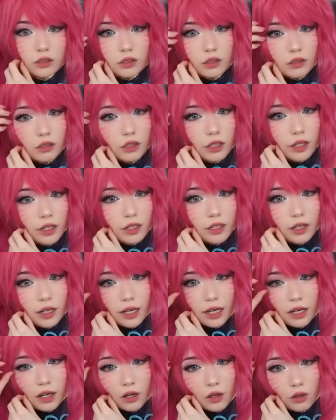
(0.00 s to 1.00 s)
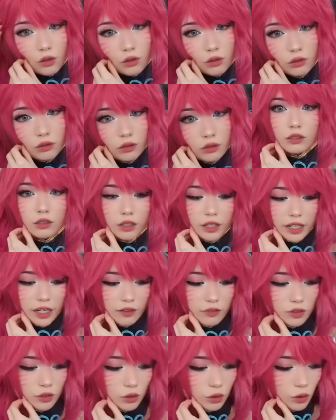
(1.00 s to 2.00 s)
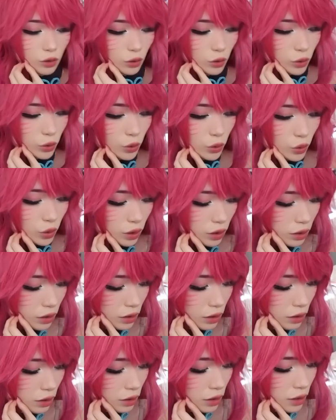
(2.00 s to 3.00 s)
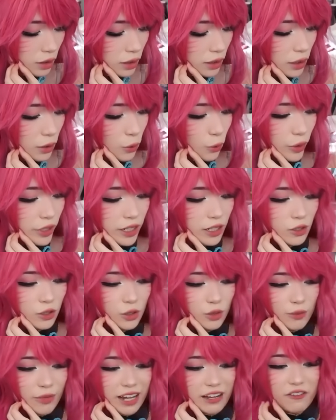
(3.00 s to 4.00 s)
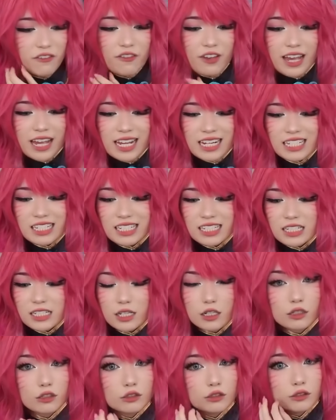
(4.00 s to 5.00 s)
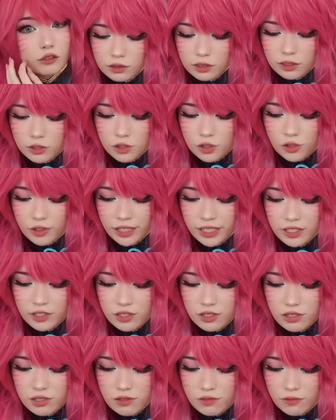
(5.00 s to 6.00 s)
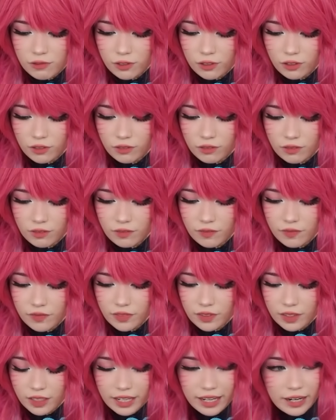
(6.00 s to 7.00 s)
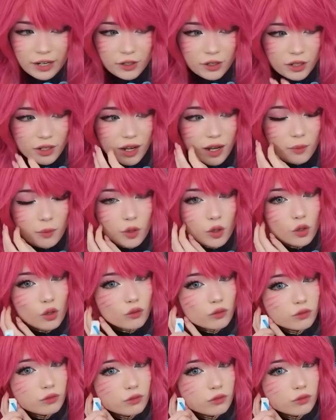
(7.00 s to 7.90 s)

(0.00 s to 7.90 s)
Okay, now I have to glue the wig to my face the tricks for the hair to not move.